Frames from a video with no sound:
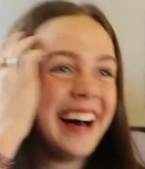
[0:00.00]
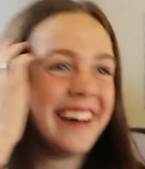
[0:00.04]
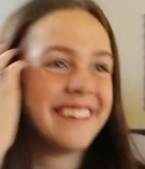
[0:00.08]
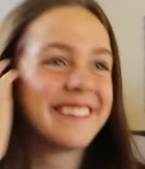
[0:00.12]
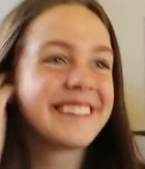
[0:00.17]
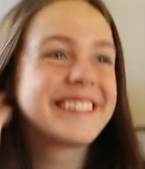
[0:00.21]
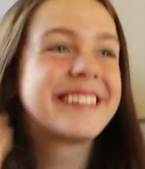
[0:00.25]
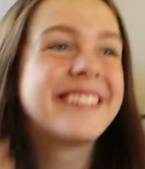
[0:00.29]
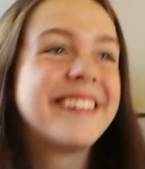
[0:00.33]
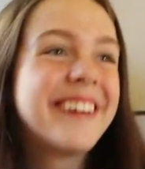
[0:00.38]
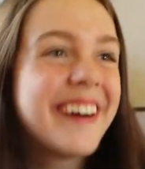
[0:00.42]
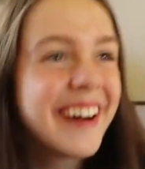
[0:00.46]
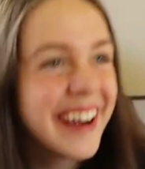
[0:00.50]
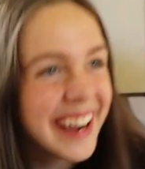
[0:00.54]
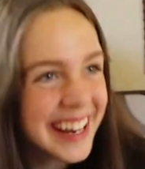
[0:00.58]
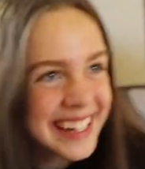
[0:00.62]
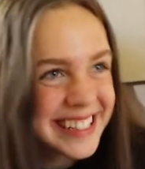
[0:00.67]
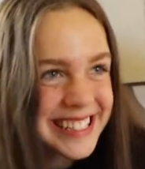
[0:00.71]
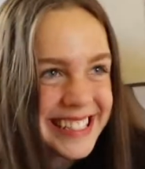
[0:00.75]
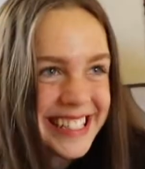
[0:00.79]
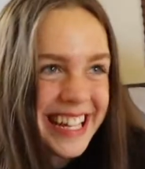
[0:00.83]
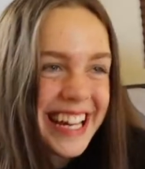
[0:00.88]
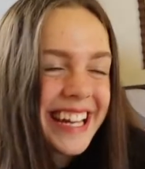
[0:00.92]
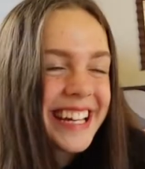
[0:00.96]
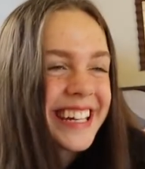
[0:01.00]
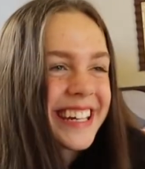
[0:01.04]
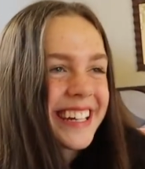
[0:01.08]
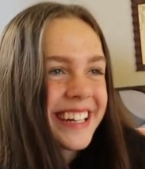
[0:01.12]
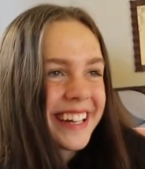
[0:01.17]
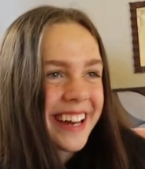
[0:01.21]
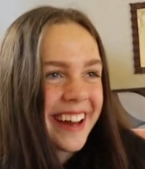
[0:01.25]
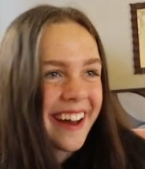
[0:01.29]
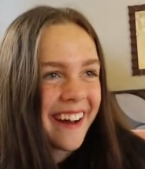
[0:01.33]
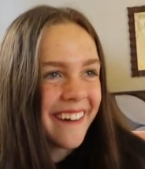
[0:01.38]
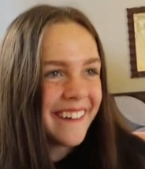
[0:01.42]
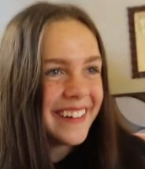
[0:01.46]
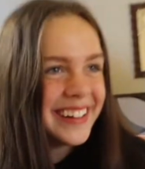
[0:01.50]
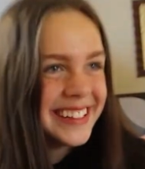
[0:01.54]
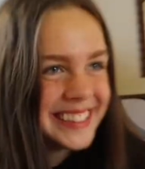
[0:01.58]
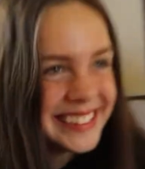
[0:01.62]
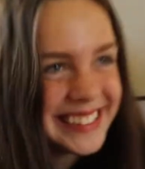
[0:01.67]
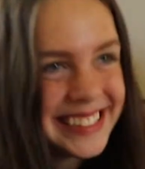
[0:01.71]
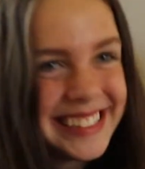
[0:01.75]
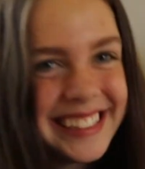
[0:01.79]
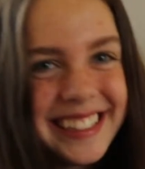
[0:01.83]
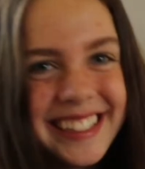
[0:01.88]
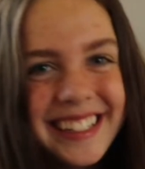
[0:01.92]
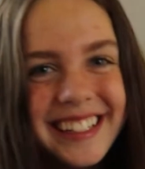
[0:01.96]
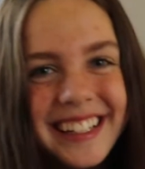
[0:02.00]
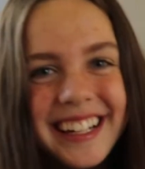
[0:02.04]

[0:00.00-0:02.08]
being on the show. Of course.